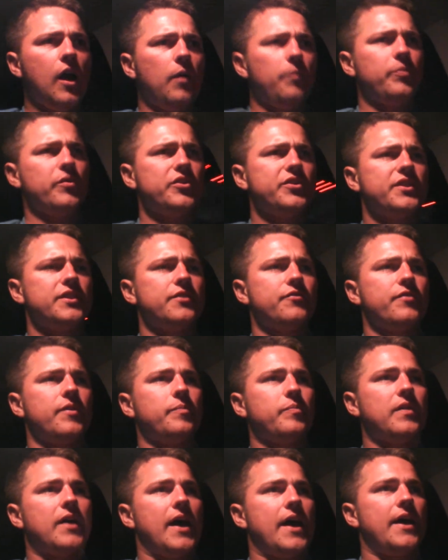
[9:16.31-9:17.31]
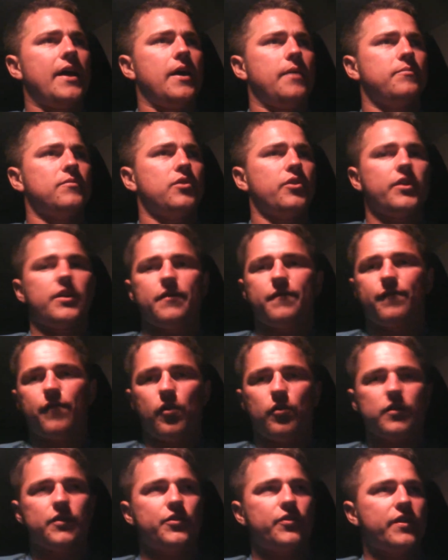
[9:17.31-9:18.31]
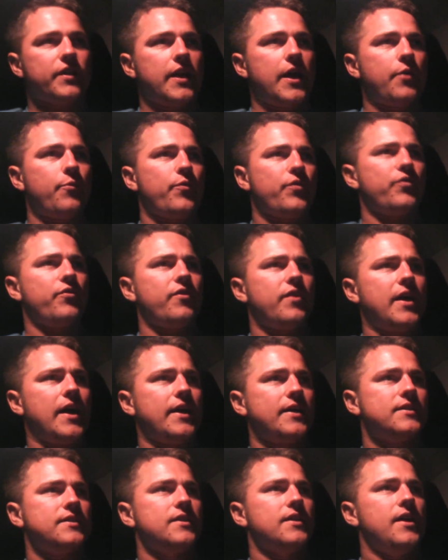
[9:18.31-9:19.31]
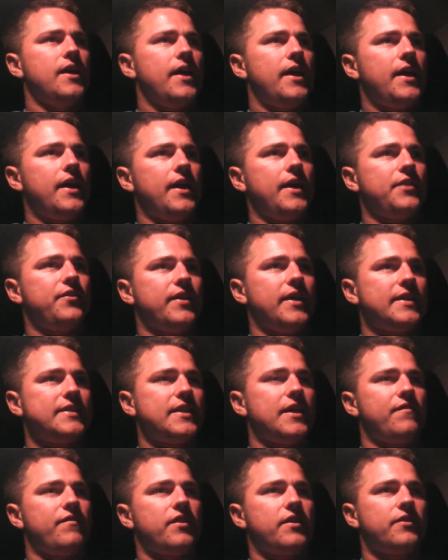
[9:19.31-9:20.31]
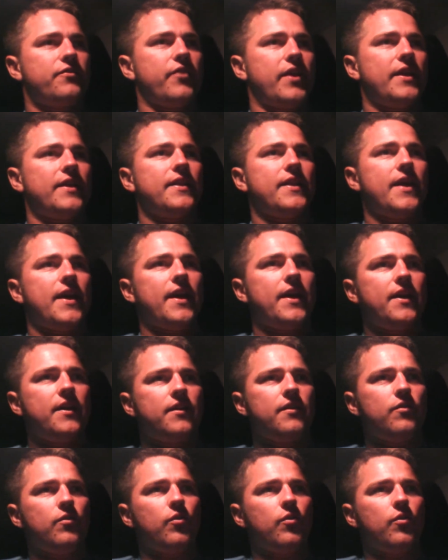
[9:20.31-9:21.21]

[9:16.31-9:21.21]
I'll personally reply I'm looking forward to connect with you guys and you guys have a great day